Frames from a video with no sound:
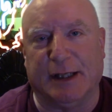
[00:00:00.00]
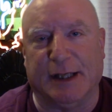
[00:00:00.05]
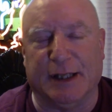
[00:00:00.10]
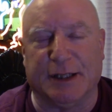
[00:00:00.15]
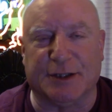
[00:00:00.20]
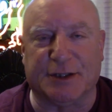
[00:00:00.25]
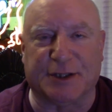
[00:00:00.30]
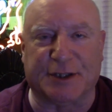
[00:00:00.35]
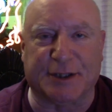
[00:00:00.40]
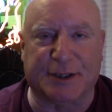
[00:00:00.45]

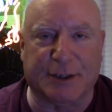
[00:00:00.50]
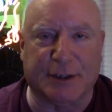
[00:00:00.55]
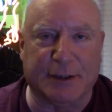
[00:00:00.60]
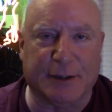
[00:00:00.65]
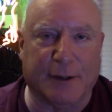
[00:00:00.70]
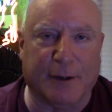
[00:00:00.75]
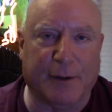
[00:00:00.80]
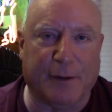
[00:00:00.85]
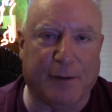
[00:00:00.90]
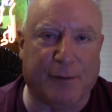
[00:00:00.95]
is
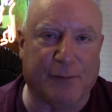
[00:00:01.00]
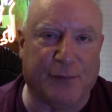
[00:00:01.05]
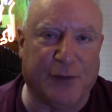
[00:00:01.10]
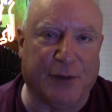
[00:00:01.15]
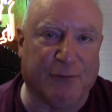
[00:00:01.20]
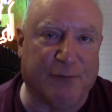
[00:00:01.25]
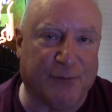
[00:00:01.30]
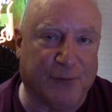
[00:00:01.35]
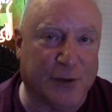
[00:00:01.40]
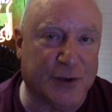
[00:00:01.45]

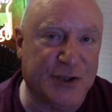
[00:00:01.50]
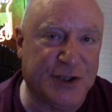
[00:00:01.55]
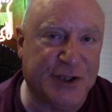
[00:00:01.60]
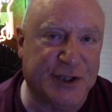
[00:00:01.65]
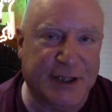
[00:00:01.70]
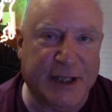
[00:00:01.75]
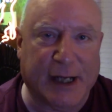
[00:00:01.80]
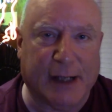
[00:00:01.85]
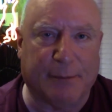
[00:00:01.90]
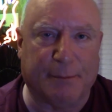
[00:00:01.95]
the first
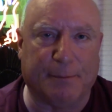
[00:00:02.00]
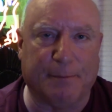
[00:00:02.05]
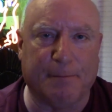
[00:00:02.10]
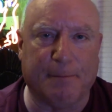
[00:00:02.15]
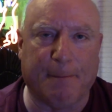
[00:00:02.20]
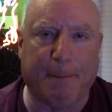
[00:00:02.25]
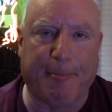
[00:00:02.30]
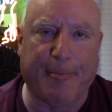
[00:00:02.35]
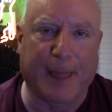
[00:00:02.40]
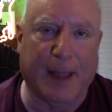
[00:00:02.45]
step
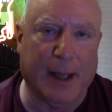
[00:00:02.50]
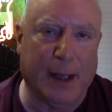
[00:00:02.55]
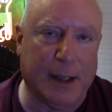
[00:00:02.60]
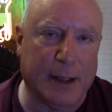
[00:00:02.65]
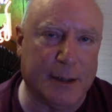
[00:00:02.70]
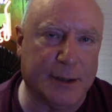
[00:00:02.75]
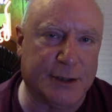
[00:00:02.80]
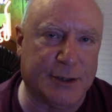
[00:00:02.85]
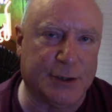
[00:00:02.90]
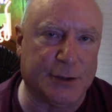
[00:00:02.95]

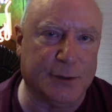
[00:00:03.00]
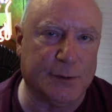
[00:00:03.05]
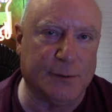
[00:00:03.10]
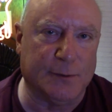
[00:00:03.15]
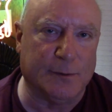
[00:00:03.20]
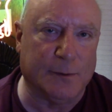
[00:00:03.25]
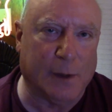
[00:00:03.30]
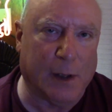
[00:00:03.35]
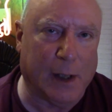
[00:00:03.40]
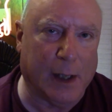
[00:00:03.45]

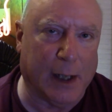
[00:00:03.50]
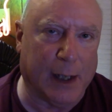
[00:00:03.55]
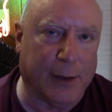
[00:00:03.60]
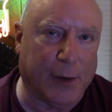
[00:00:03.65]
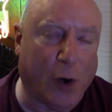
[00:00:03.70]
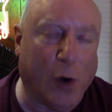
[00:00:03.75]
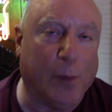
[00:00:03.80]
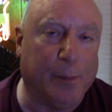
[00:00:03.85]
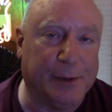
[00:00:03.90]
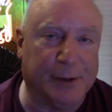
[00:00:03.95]
to
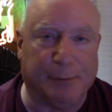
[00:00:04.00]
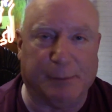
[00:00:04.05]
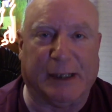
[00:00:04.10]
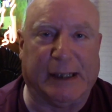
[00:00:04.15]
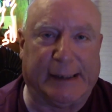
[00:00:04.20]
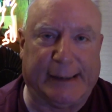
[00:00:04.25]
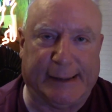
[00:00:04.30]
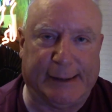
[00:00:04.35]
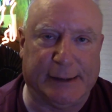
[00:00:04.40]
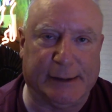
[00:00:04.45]
an open
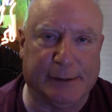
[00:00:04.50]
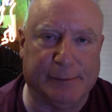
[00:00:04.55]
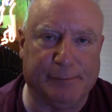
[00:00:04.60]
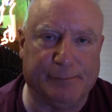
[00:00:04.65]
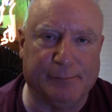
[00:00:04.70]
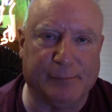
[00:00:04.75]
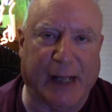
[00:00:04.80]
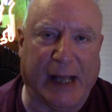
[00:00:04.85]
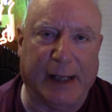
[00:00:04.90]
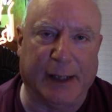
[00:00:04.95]
mind.
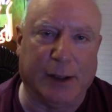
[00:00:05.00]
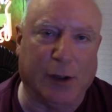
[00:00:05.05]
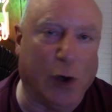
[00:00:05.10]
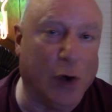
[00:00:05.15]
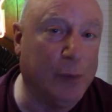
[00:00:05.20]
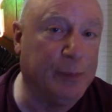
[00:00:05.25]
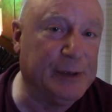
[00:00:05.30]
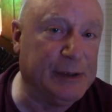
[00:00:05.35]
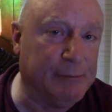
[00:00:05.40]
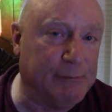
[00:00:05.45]
And an
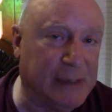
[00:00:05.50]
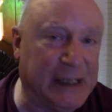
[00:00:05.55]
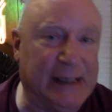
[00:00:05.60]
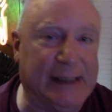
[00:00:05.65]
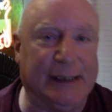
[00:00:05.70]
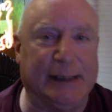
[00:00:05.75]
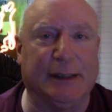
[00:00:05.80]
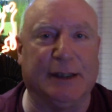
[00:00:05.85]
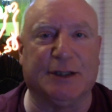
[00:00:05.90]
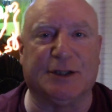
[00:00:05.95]
open
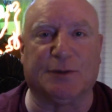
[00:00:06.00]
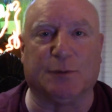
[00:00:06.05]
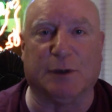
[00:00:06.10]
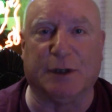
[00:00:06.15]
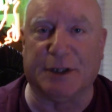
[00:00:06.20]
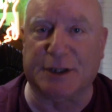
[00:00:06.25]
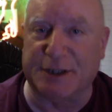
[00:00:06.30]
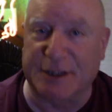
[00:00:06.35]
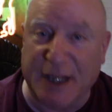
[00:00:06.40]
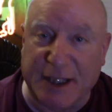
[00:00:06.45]
mind is
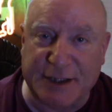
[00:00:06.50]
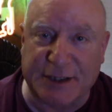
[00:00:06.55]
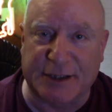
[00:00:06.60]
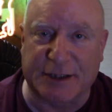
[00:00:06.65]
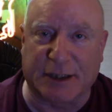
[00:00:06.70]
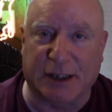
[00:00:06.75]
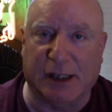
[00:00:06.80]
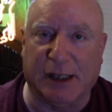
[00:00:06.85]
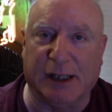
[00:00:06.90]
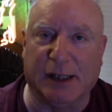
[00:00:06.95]
what is
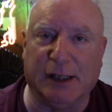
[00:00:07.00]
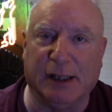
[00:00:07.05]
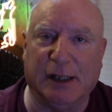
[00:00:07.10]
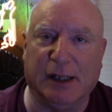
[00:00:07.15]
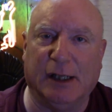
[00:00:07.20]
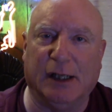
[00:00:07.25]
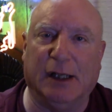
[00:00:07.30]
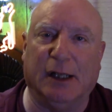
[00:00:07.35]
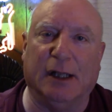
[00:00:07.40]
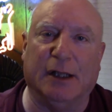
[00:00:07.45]
necessary
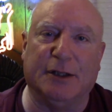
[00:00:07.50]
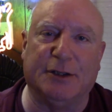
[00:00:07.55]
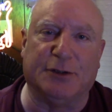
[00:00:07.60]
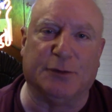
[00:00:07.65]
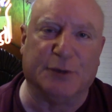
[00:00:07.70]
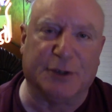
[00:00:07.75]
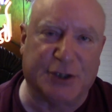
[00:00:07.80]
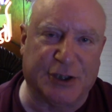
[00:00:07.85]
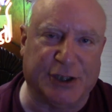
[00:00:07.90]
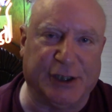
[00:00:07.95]

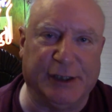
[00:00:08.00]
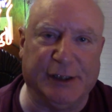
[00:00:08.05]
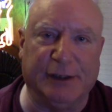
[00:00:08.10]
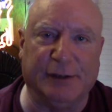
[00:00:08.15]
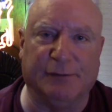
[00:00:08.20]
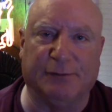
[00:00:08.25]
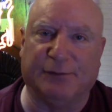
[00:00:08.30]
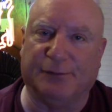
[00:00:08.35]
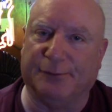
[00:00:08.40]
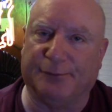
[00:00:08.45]
to
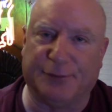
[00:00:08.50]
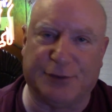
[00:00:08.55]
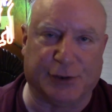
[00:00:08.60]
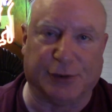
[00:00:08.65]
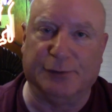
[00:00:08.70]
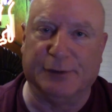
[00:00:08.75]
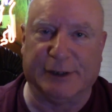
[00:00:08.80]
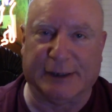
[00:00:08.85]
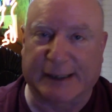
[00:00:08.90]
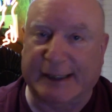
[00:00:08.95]
achieve
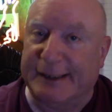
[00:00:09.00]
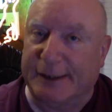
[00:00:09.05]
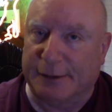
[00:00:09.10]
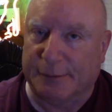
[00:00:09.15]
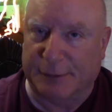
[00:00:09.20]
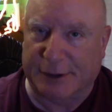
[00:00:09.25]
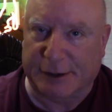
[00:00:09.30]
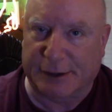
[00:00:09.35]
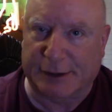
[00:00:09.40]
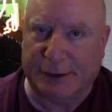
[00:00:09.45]
true
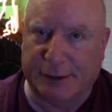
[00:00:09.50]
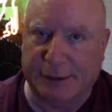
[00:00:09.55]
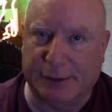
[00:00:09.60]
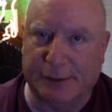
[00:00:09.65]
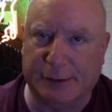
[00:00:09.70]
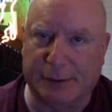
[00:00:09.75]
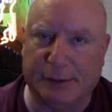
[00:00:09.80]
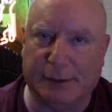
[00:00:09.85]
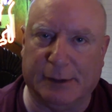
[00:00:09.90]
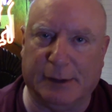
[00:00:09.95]
enlightenment,
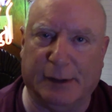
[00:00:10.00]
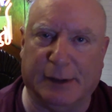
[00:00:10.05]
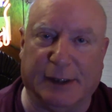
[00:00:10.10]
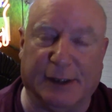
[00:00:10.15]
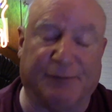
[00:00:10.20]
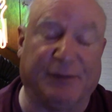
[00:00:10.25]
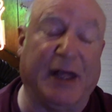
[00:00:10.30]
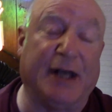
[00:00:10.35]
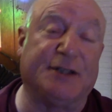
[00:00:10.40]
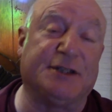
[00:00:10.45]

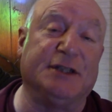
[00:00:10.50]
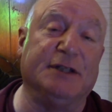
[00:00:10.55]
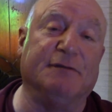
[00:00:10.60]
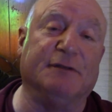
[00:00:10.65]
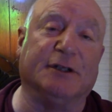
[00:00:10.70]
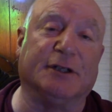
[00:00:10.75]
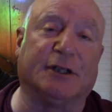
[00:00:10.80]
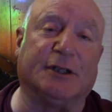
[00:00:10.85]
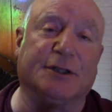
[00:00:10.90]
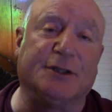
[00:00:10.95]
if that's
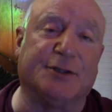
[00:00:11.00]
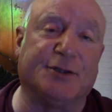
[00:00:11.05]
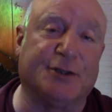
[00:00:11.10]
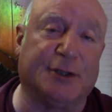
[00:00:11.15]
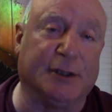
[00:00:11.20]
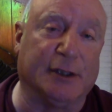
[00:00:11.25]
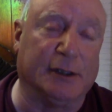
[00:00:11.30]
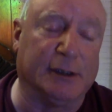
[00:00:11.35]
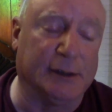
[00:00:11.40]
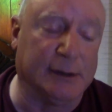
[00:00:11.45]
even a
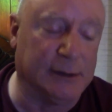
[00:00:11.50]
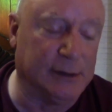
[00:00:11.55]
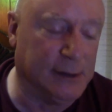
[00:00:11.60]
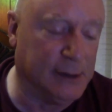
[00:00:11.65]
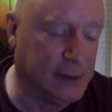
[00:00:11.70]
concern.